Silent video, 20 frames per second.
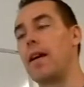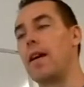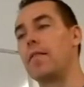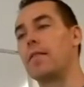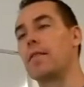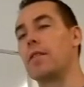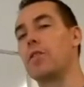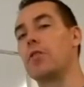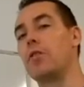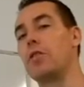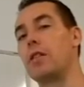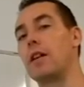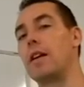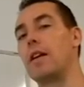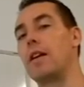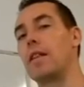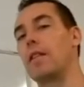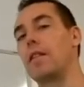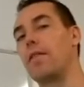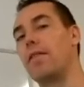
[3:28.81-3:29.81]
so that you can
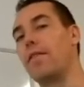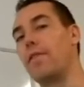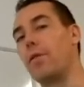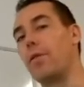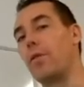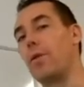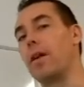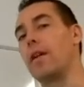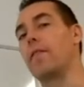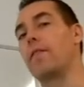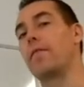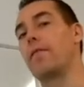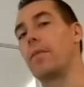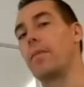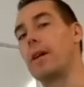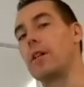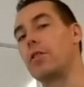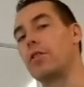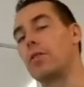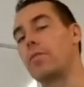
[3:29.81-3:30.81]
get the full
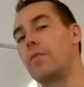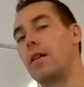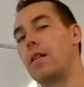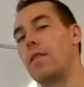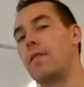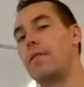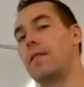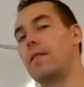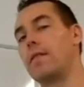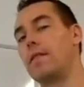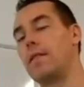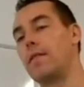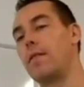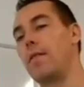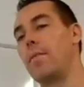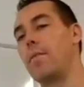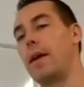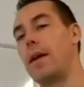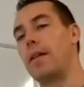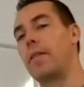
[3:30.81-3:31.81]
inflammation benefits and the
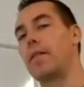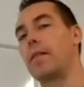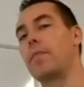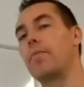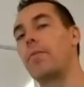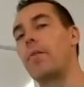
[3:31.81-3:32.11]
repairing